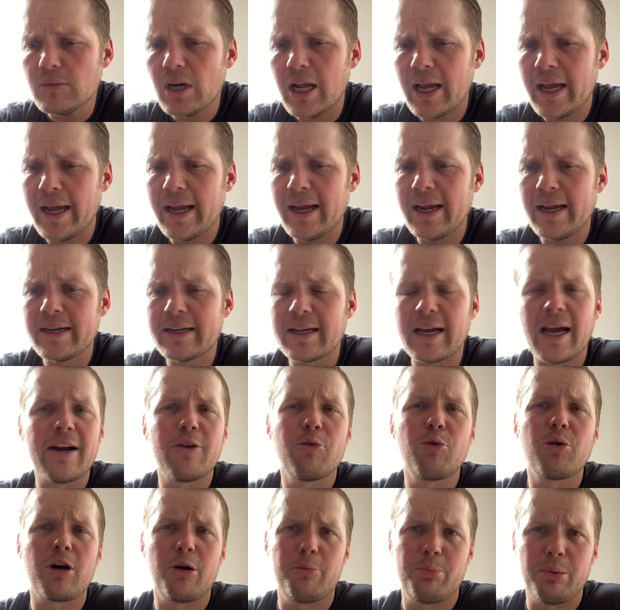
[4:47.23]
and kind of
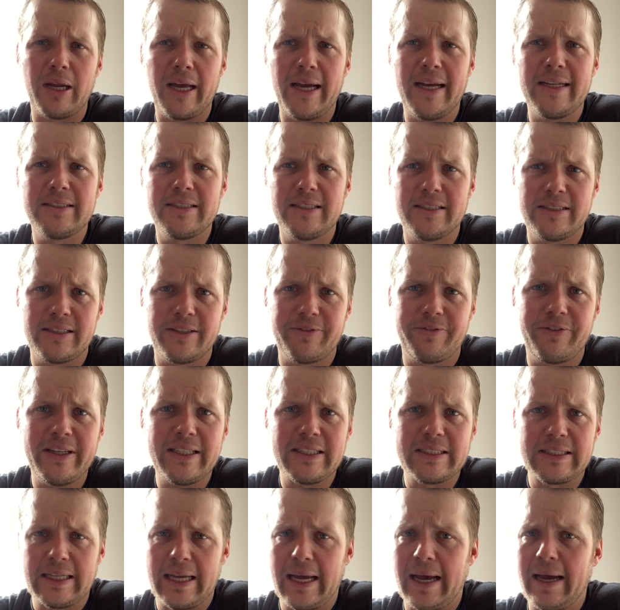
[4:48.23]
what our plans is to
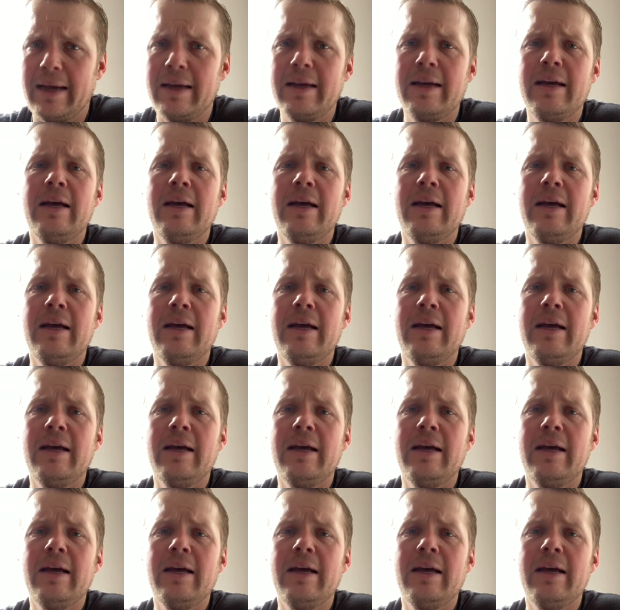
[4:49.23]
fix that.